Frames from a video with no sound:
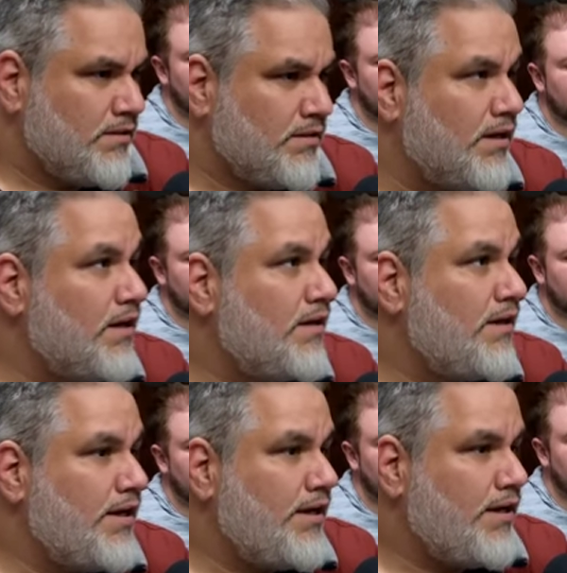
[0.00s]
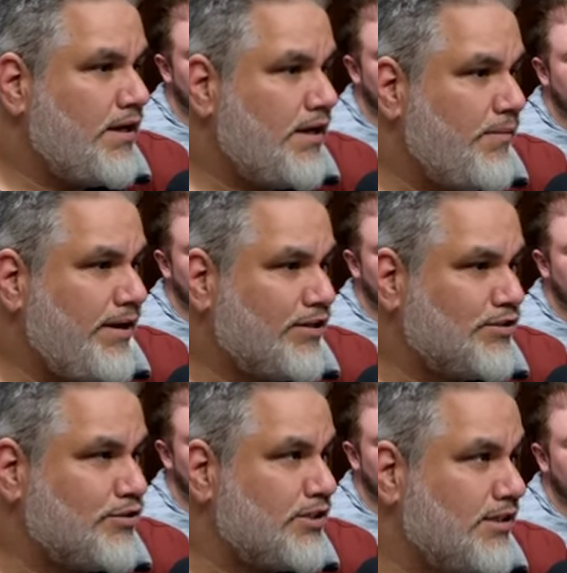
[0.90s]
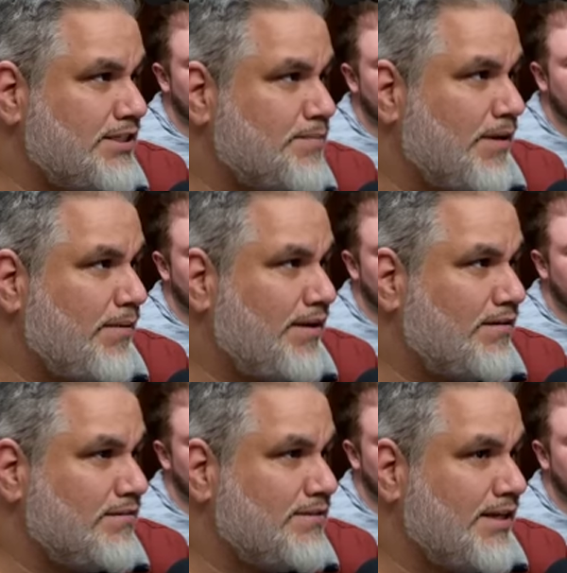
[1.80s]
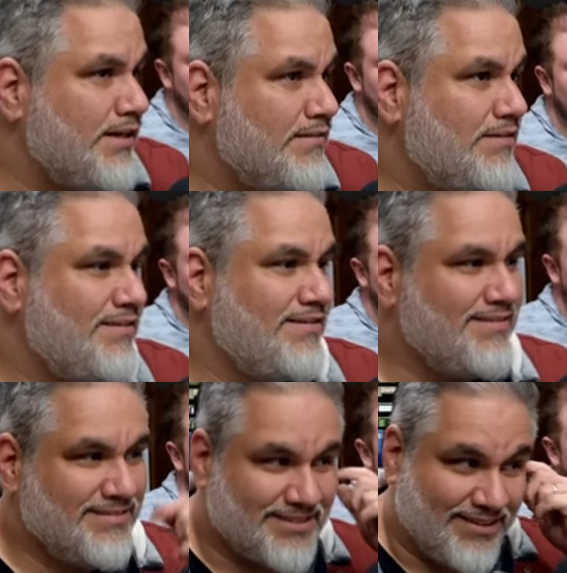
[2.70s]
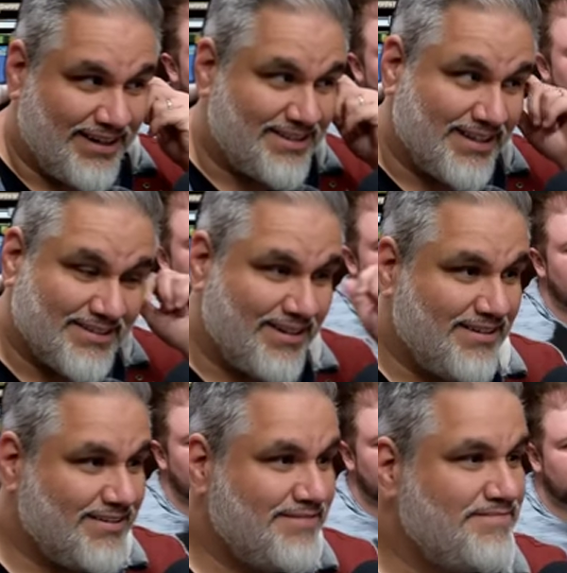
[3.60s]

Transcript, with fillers: Colonnade A. And we can also just Elite Spellbinder and take it. So then it's exiled.